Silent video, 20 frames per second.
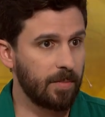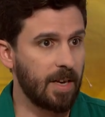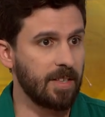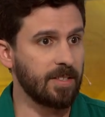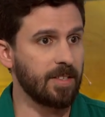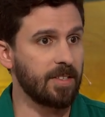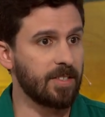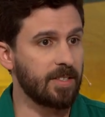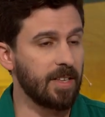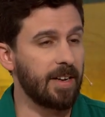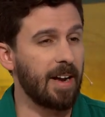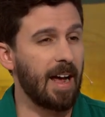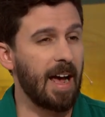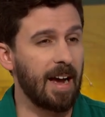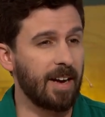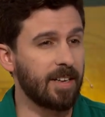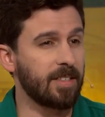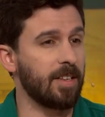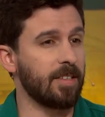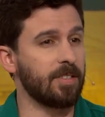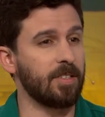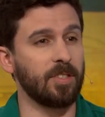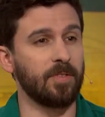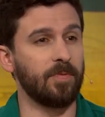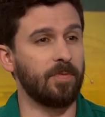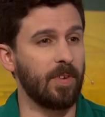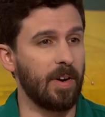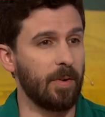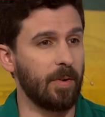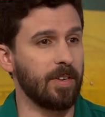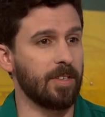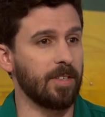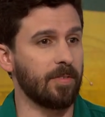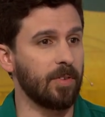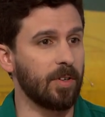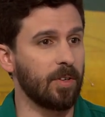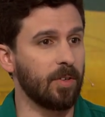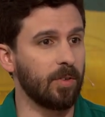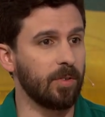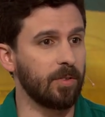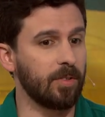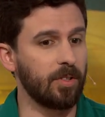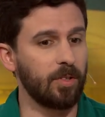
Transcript: As I said, access is very difficult.